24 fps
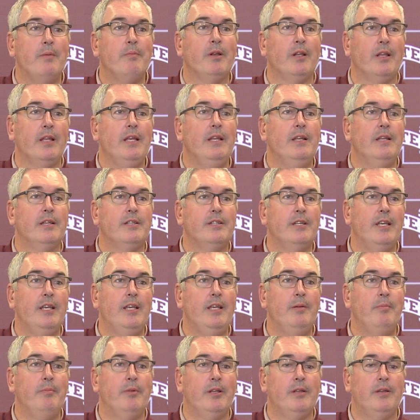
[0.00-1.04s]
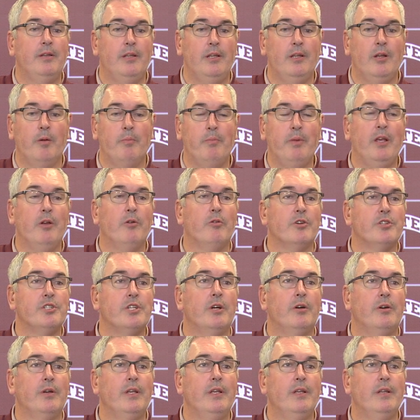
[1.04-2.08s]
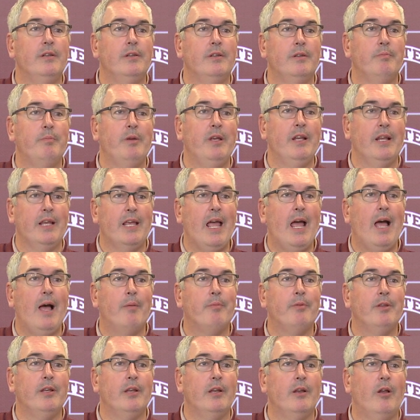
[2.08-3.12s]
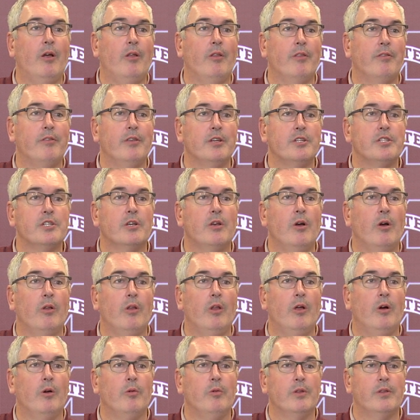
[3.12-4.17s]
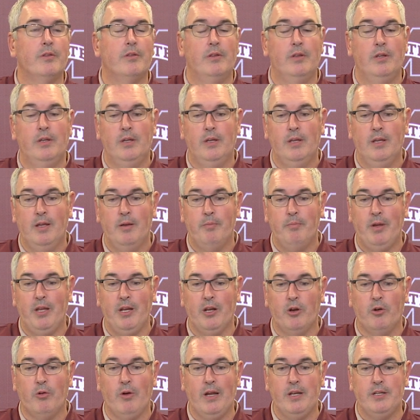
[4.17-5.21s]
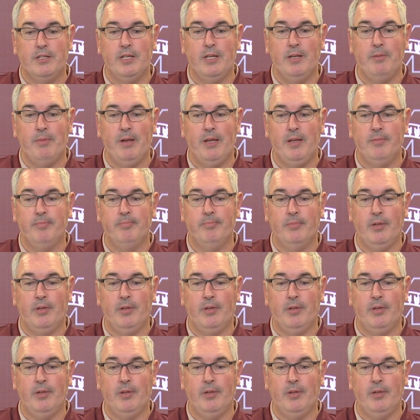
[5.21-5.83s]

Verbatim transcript: and leading the team, and you know being resilient and being a captain, and all the things that go along with being a great teammate.